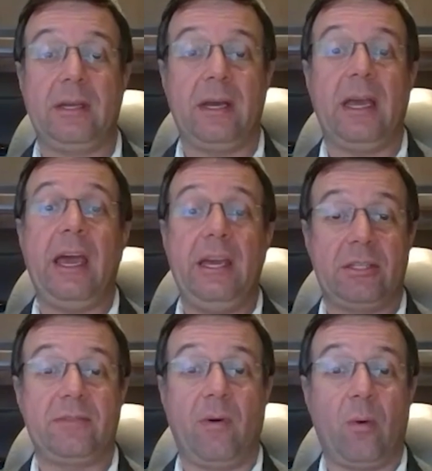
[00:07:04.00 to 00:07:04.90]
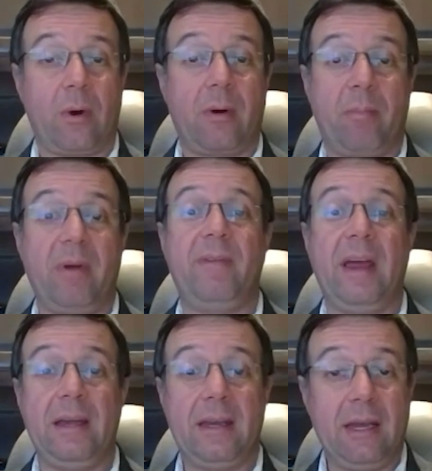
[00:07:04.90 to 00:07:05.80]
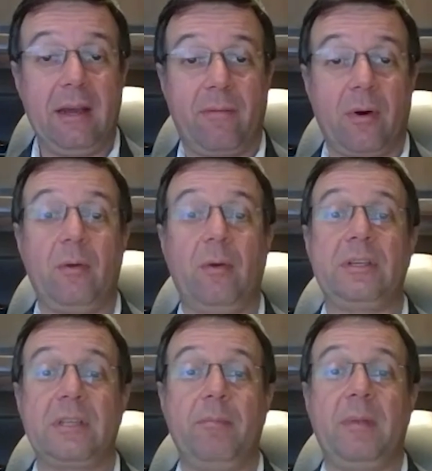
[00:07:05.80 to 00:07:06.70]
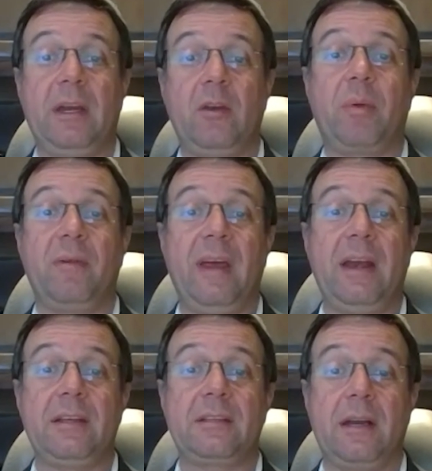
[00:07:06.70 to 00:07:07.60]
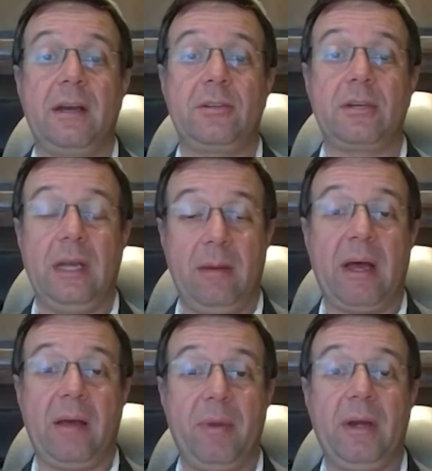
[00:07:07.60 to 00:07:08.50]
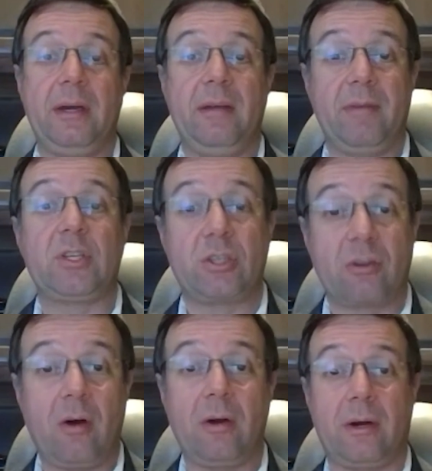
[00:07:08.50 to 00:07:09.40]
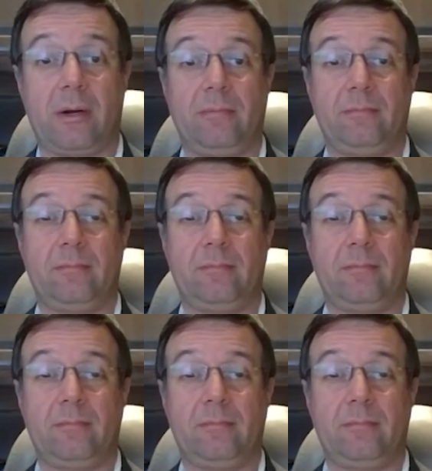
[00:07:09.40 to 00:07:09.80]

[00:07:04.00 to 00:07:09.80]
the case for preventing, for doing something to prevent this condition, in my opinion, even stronger.